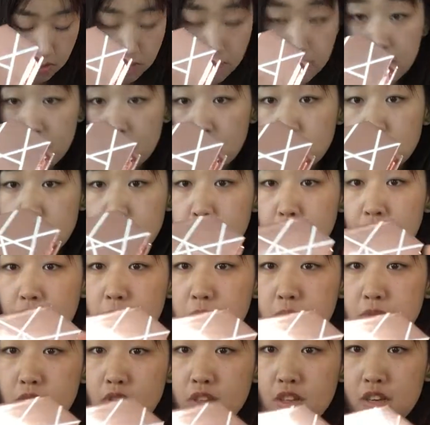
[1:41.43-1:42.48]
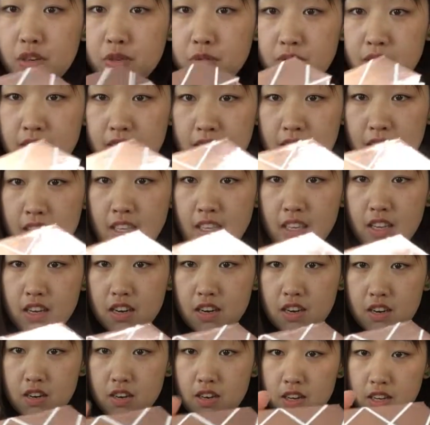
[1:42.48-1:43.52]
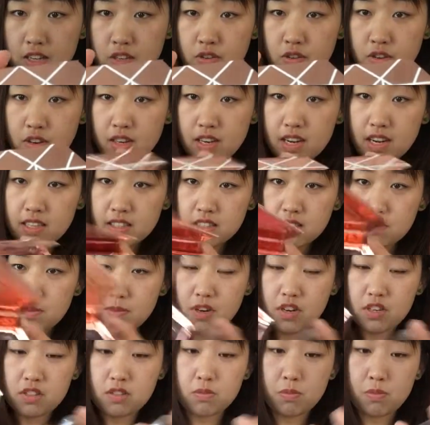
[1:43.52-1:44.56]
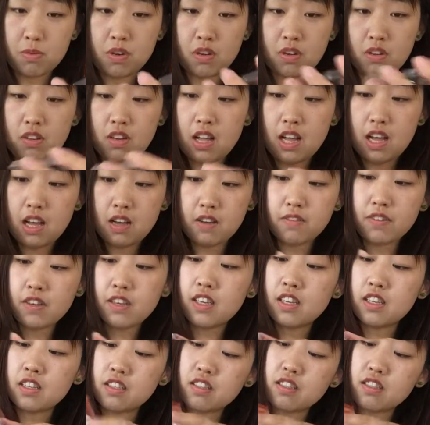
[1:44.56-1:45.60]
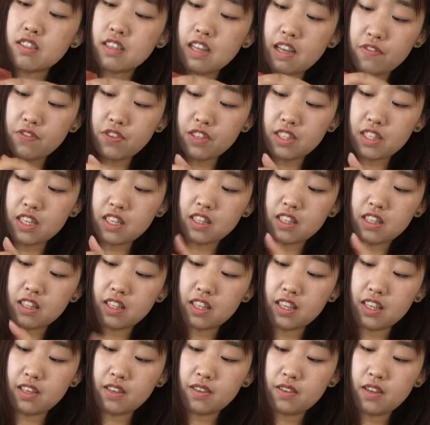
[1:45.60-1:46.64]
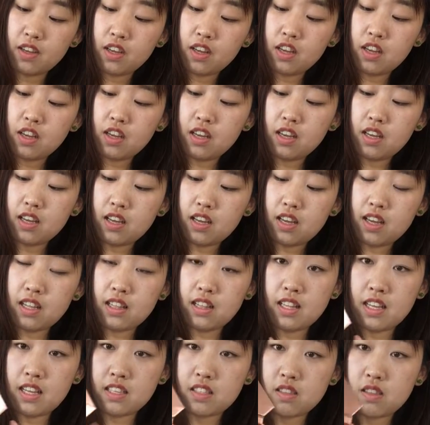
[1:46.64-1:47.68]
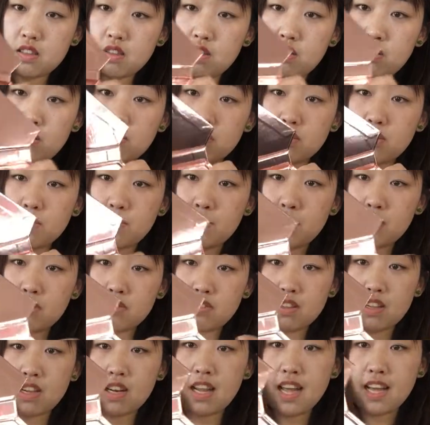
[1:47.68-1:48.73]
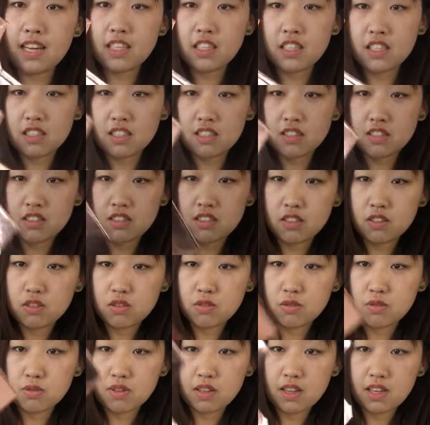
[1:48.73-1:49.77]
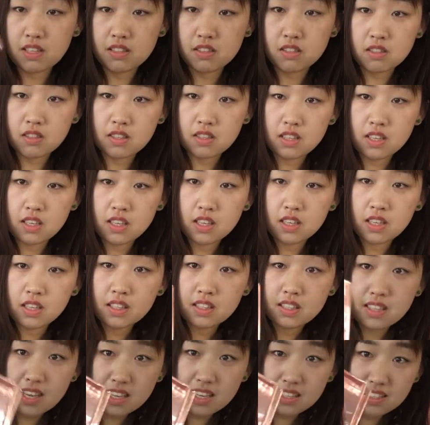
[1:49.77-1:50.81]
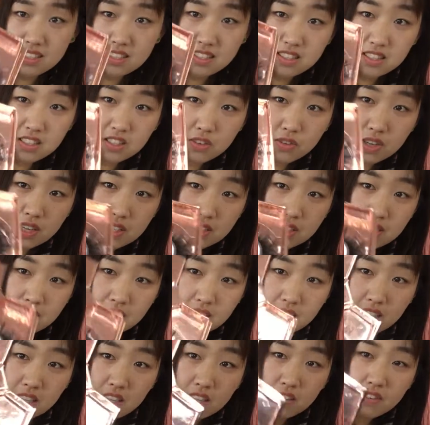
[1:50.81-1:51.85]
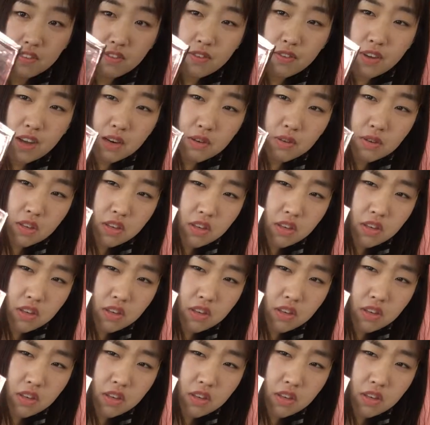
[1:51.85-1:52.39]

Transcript: very popular recent year. Your customers will love it definitely. And let's also put the lashes into it. Yes, you can see very